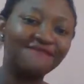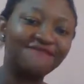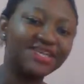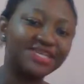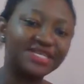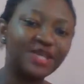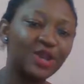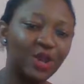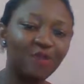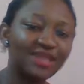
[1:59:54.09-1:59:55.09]

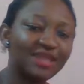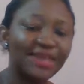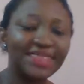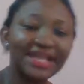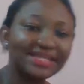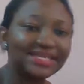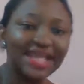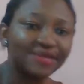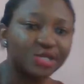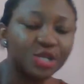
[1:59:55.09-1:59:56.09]
video, whether my next
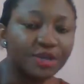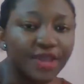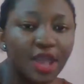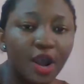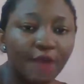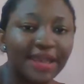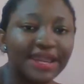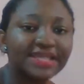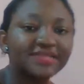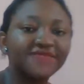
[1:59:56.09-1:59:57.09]
live stream on my
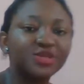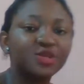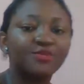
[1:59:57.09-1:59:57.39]
next video,